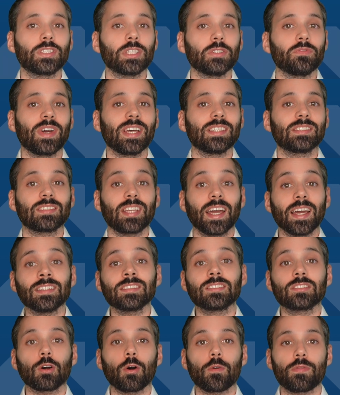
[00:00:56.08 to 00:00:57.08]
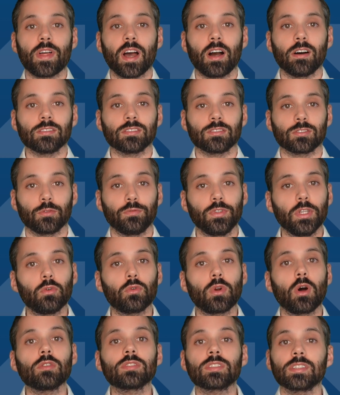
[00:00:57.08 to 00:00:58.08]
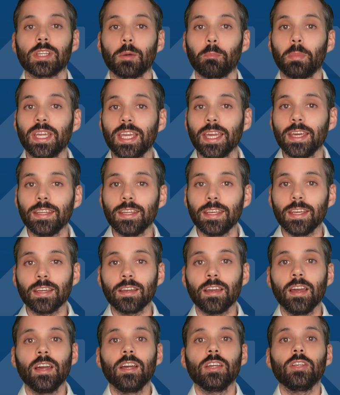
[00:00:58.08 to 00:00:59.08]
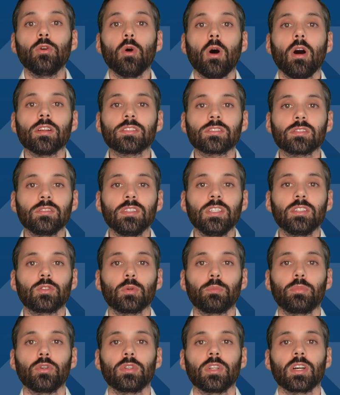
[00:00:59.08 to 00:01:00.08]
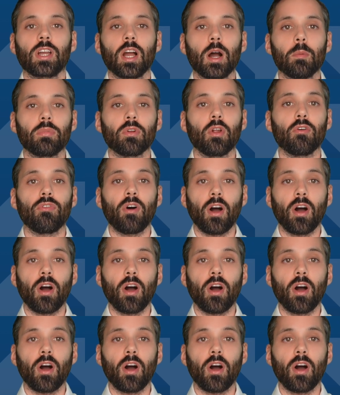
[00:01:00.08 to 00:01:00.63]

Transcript: to invest tens of thousands of euros in the beginning, you also need to put a couple of